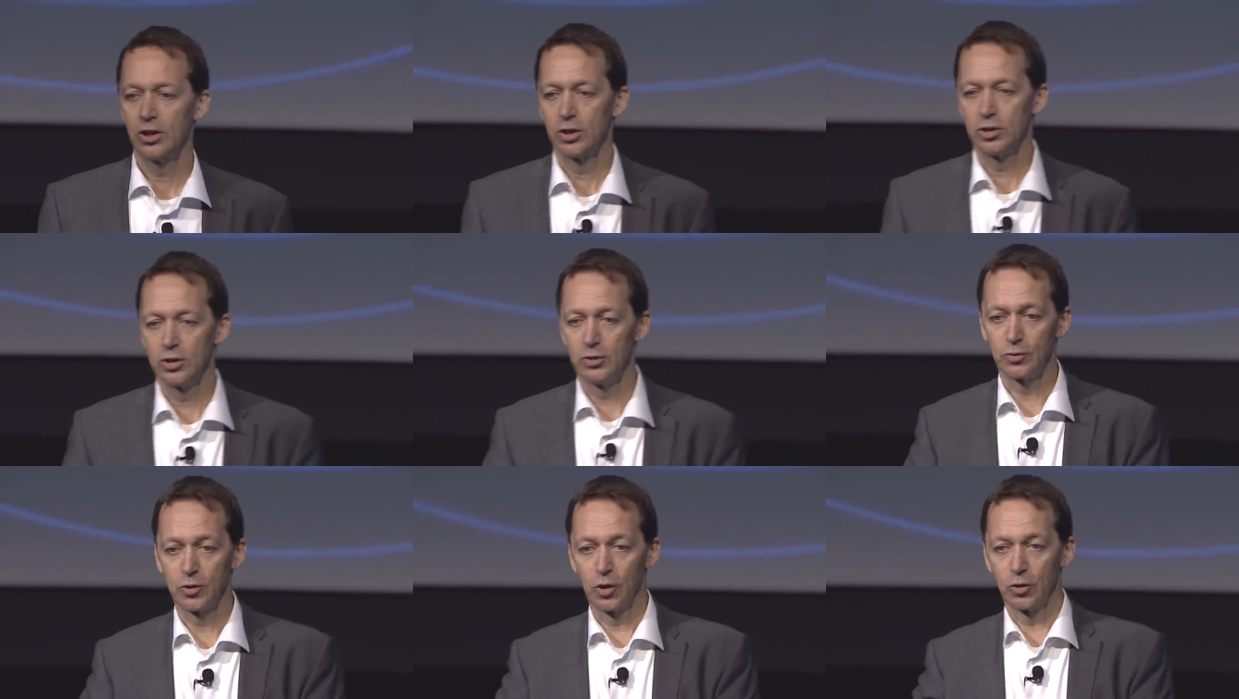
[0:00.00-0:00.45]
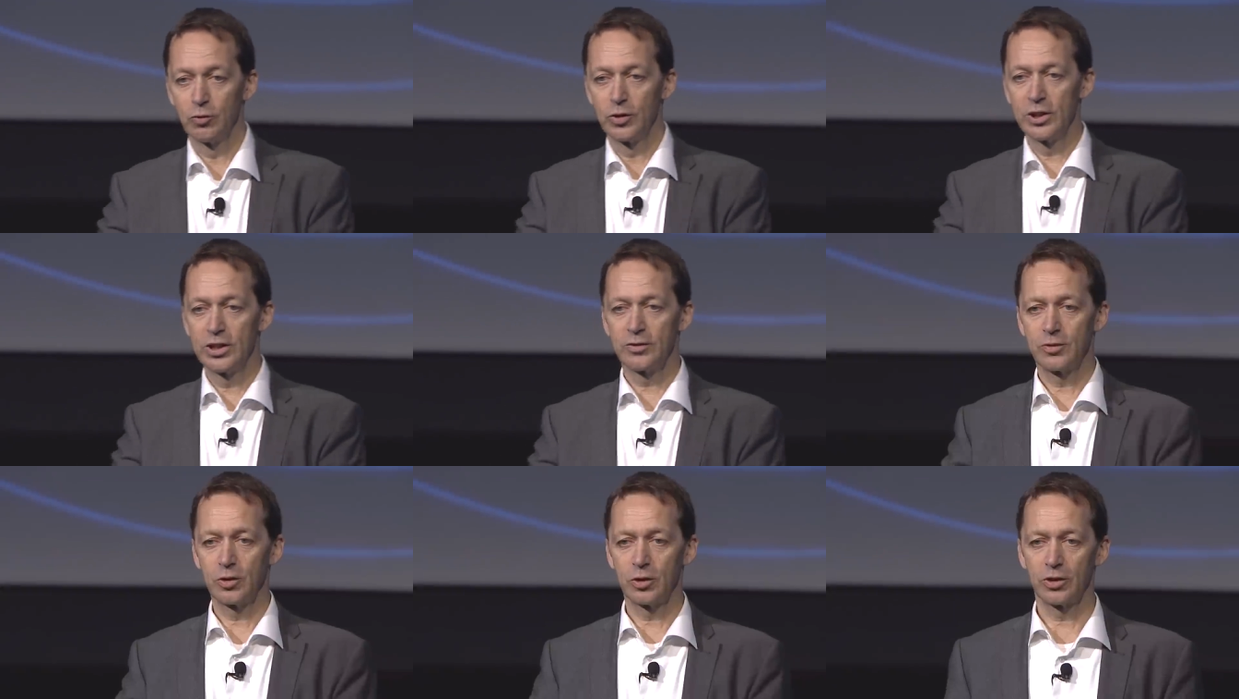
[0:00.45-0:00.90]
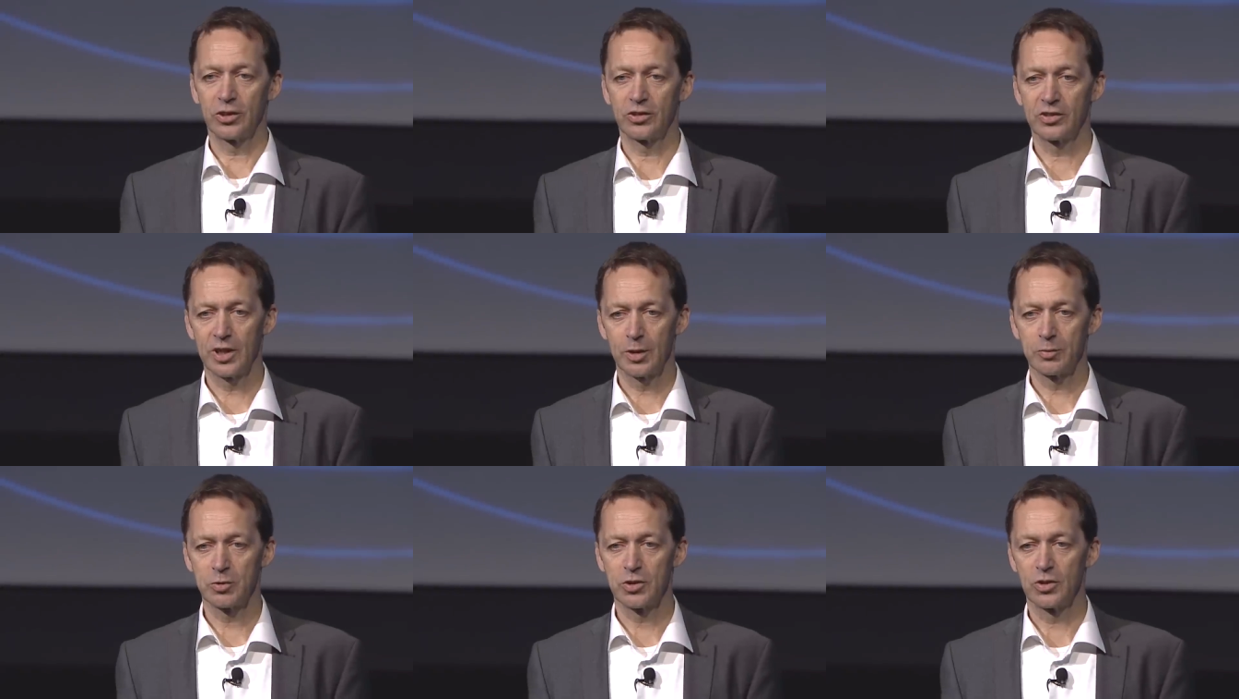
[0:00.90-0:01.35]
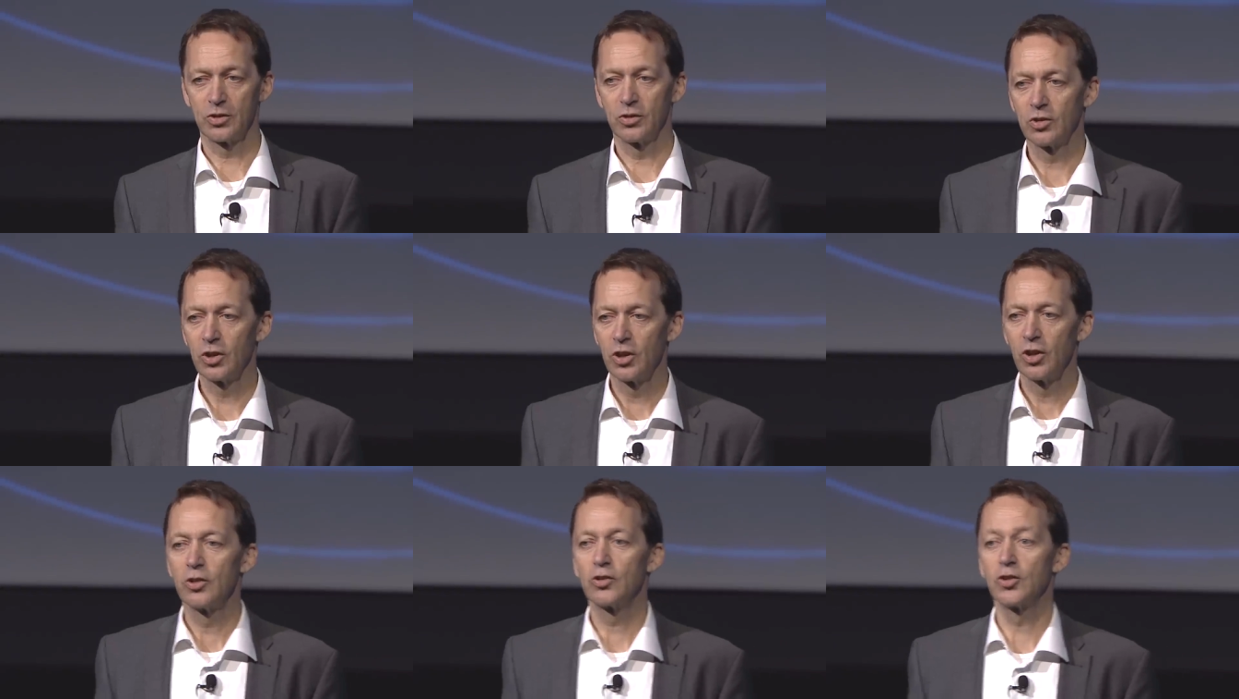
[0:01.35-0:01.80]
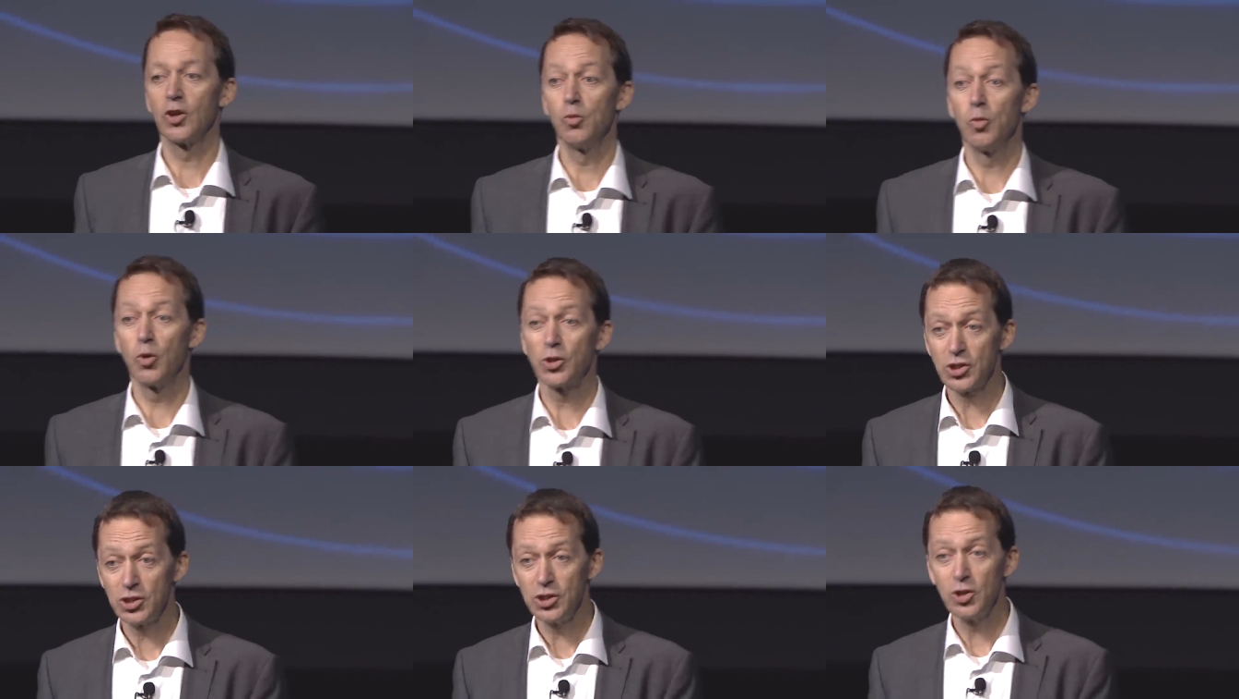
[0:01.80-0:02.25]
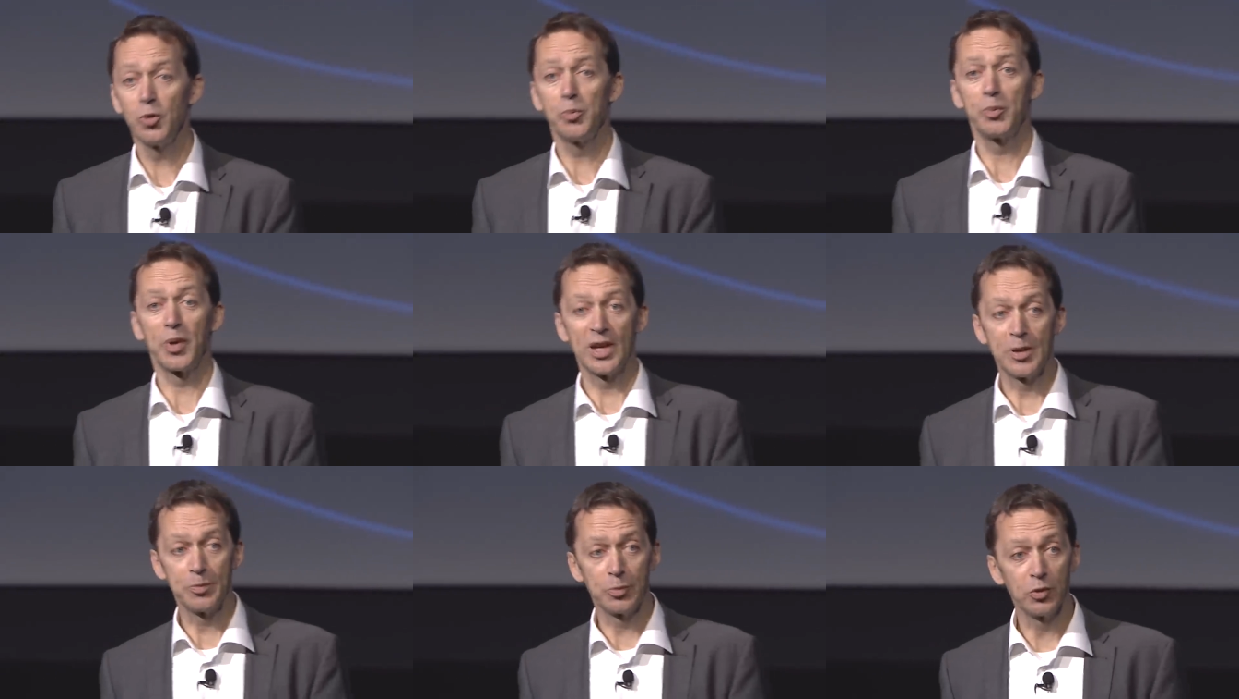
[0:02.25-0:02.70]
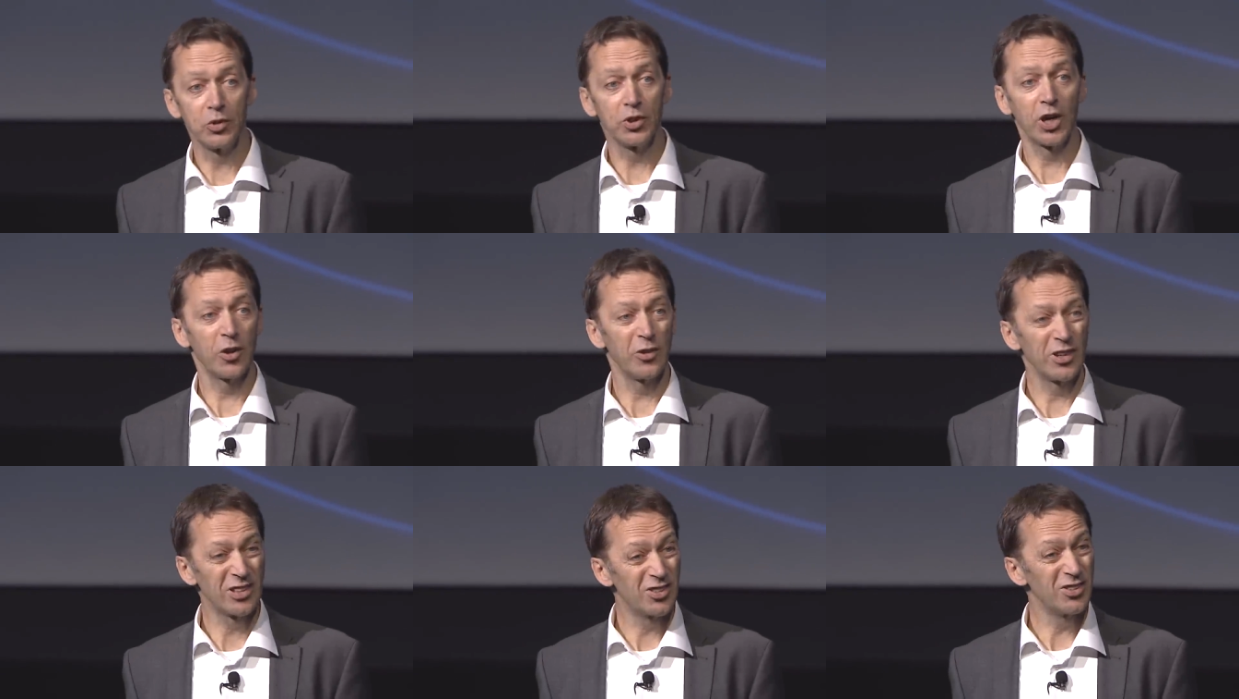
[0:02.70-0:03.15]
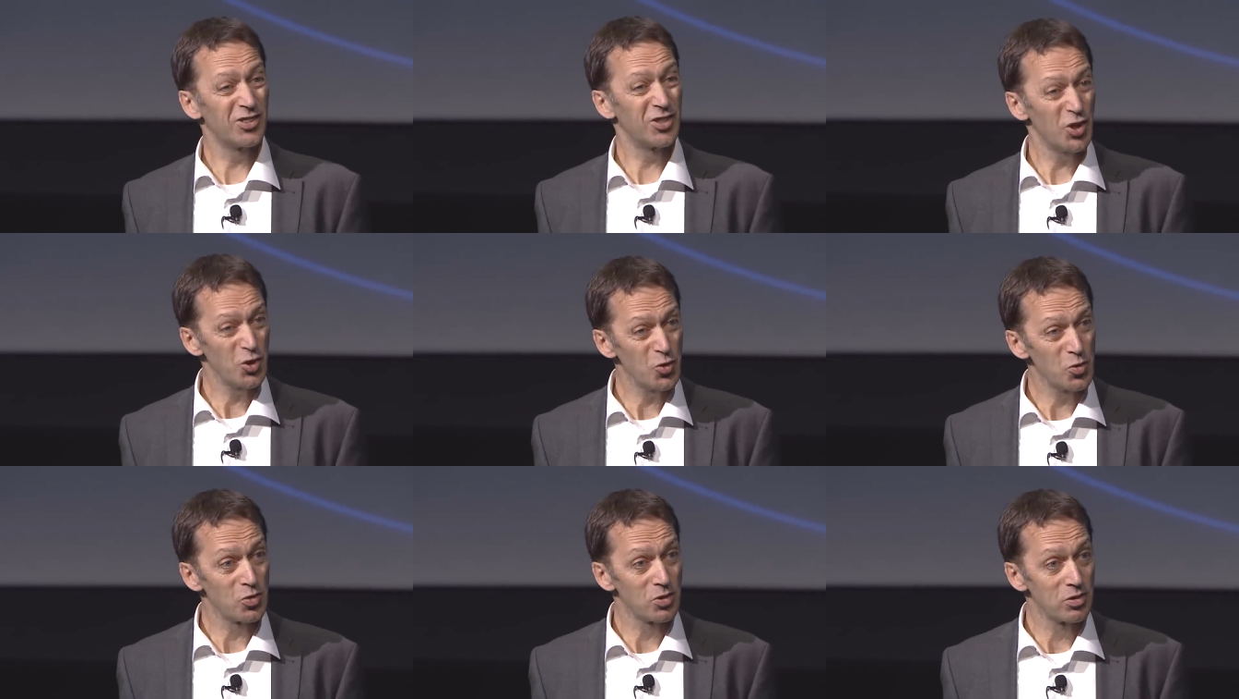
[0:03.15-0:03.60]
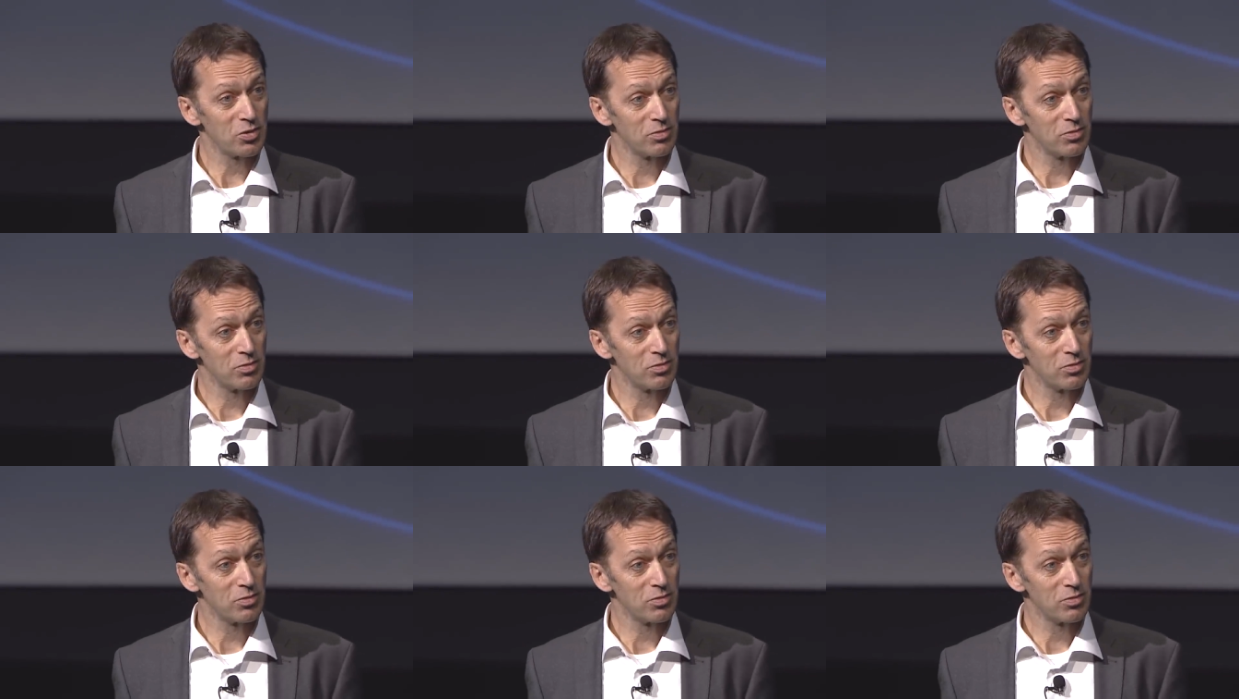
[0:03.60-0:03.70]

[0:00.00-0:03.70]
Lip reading: you've got rid of your exceptions, so what are your people going to do?